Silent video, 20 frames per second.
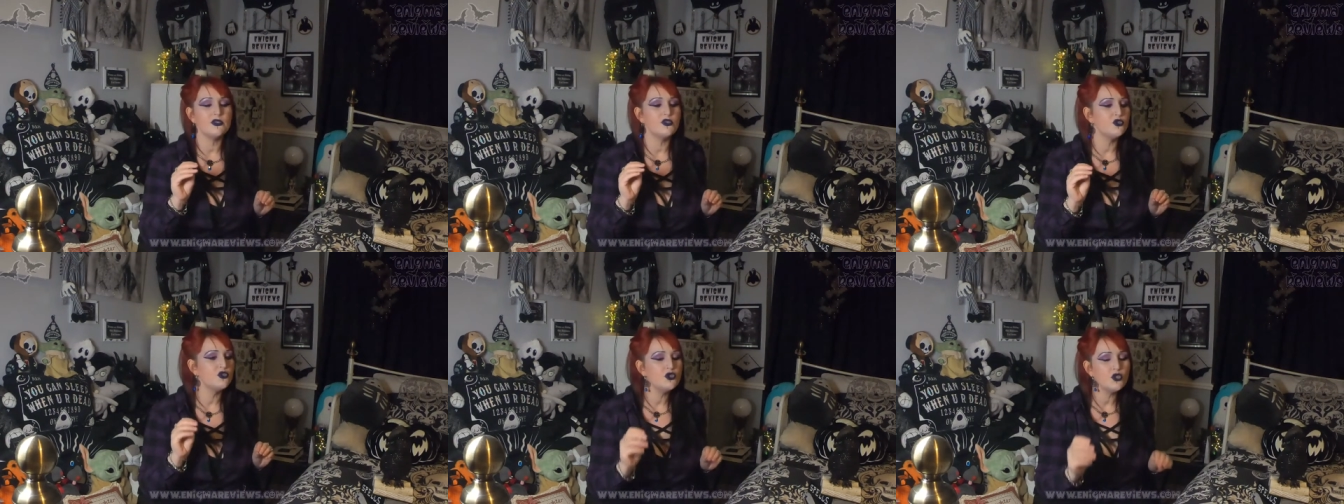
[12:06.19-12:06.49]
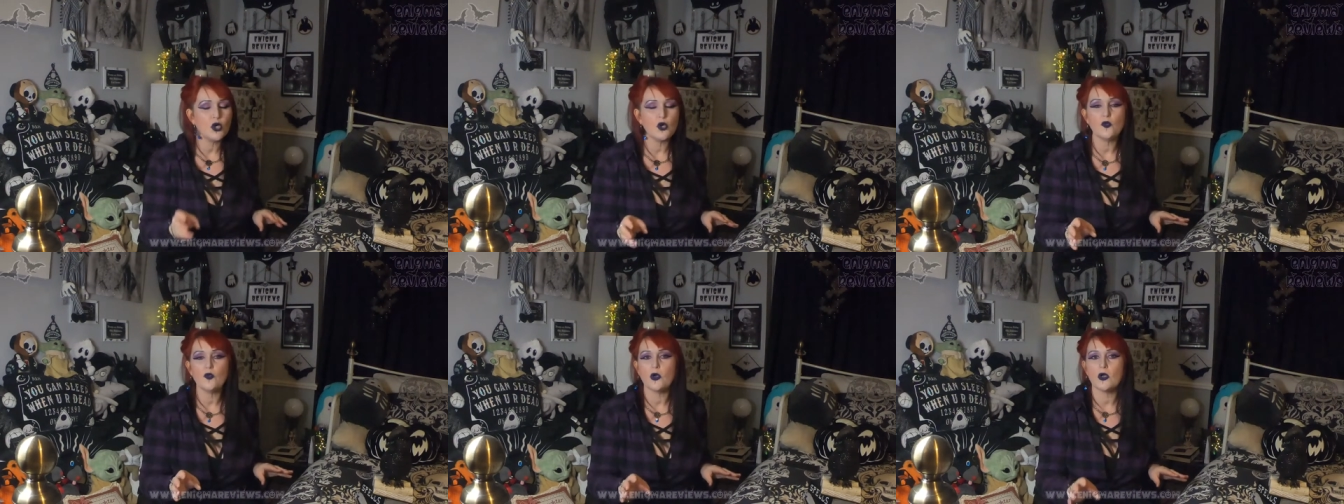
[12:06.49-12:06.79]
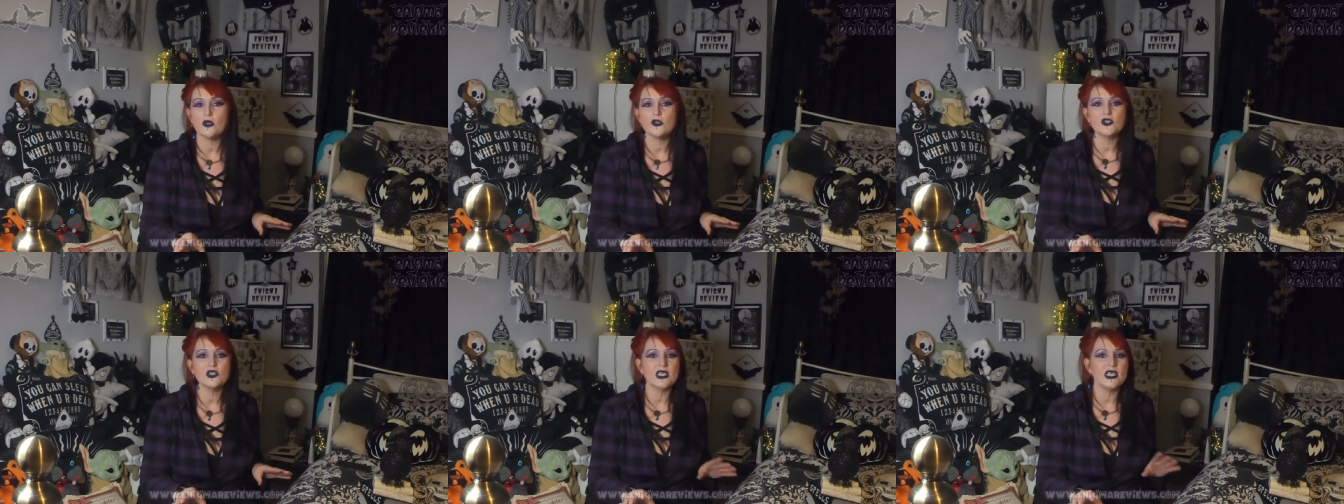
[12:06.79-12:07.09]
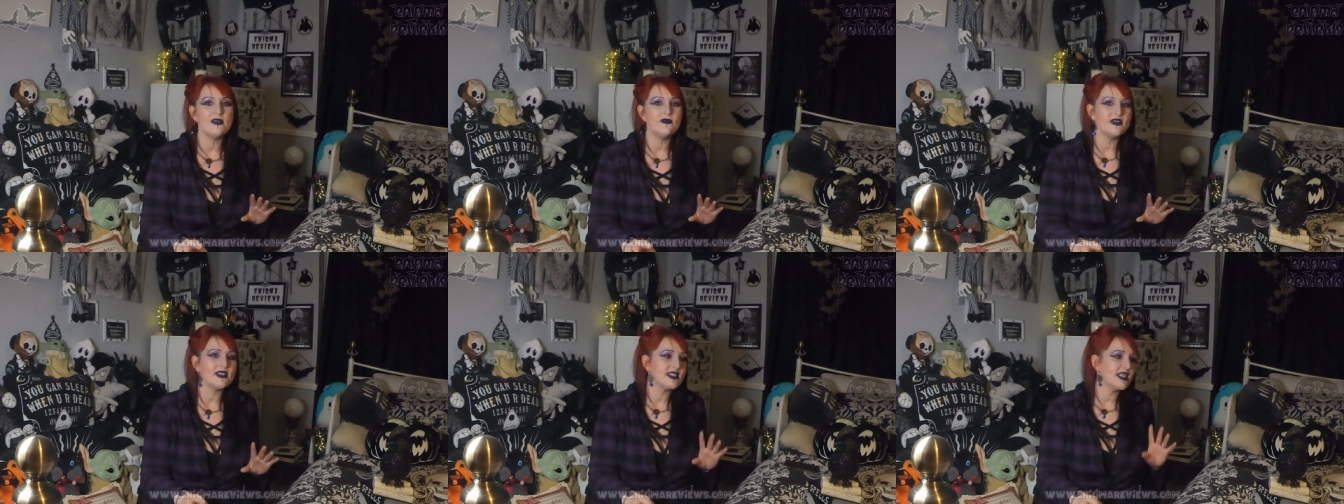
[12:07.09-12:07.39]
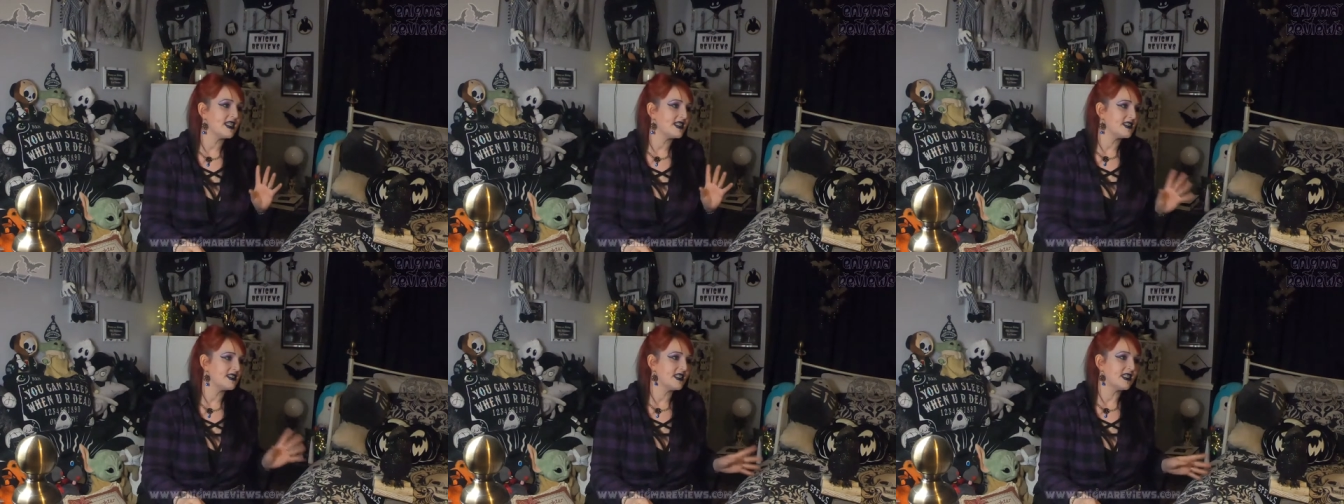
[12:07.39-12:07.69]
no rush, if it
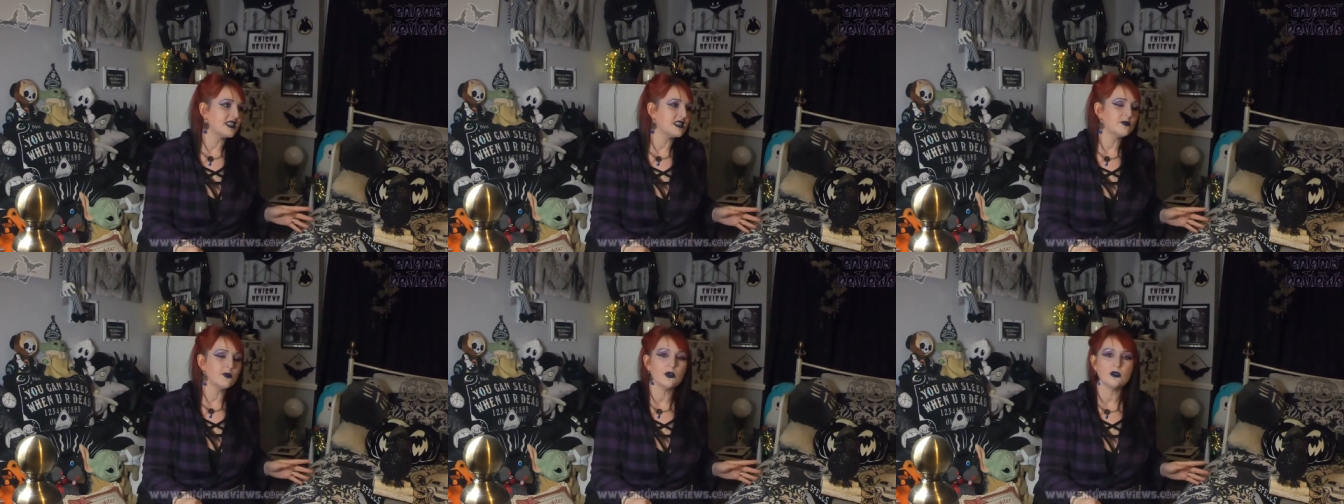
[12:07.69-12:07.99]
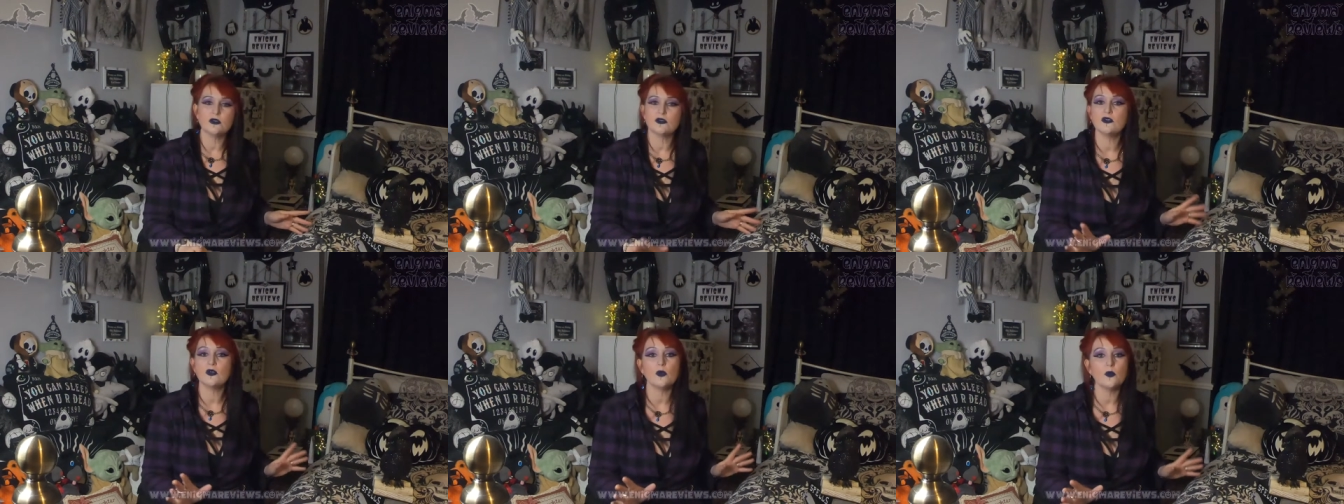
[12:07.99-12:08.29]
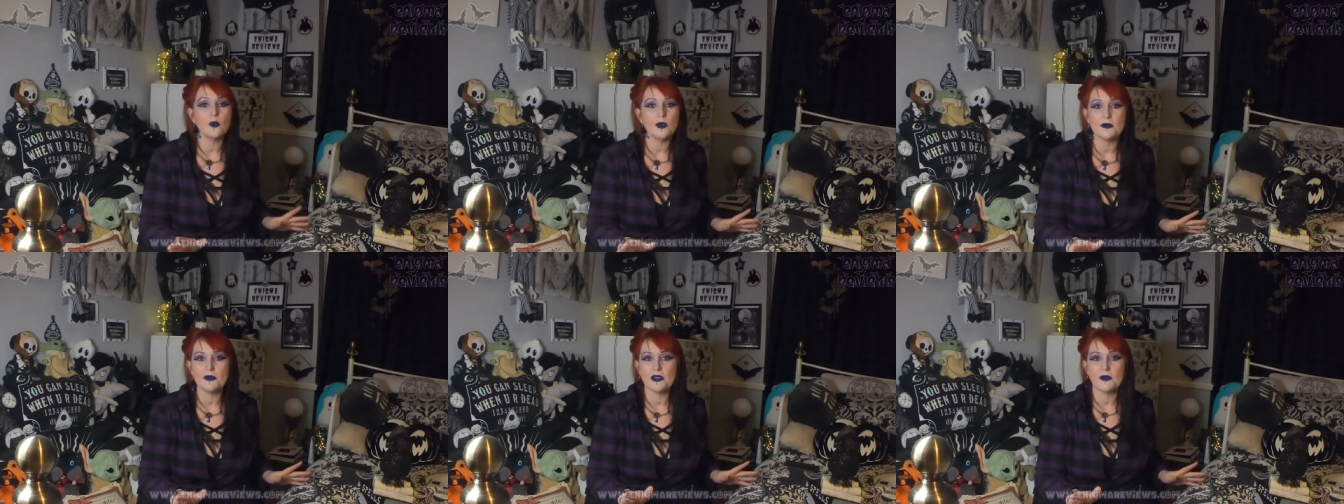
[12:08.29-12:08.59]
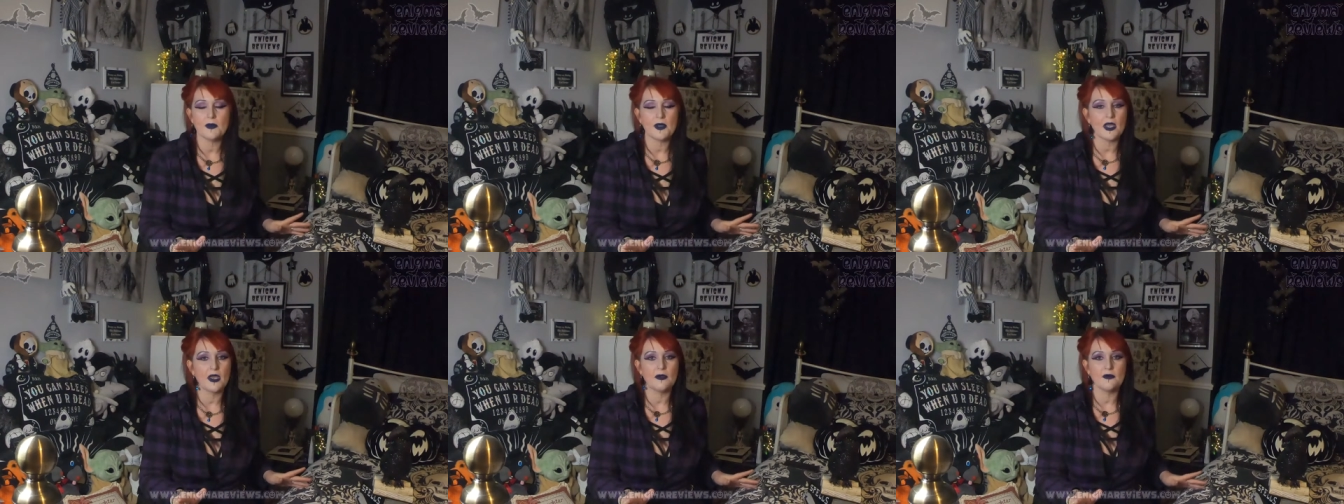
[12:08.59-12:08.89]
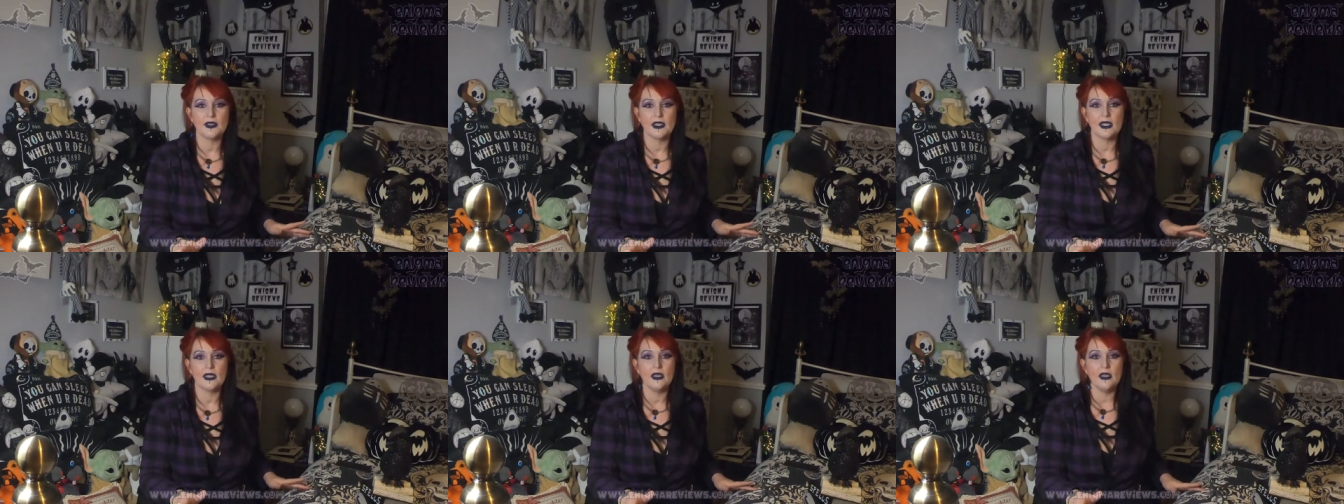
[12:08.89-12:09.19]
takes 6 months, don't worry
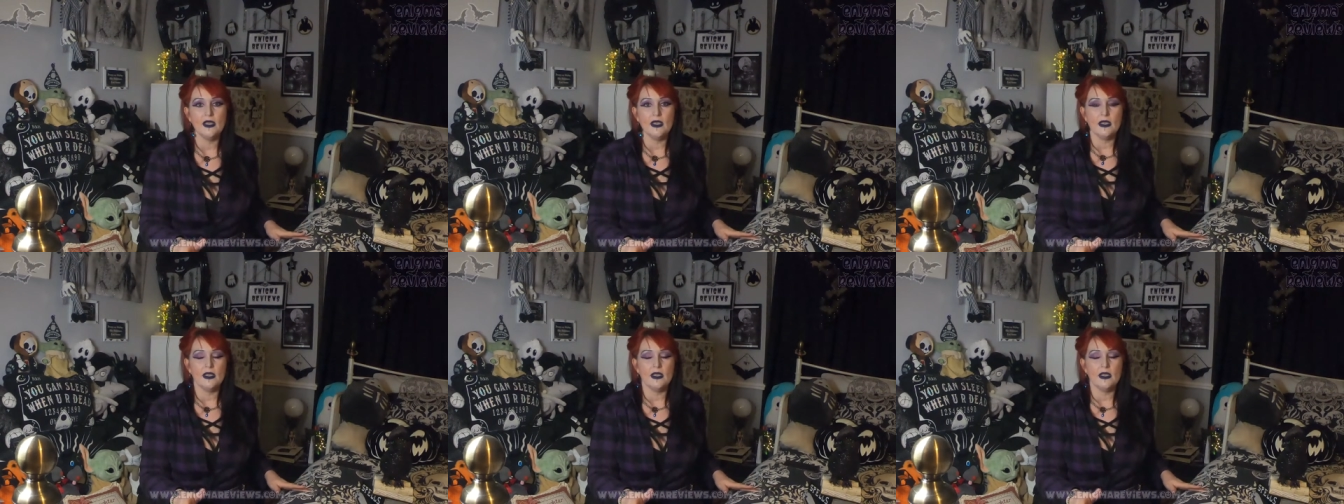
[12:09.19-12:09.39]
about it.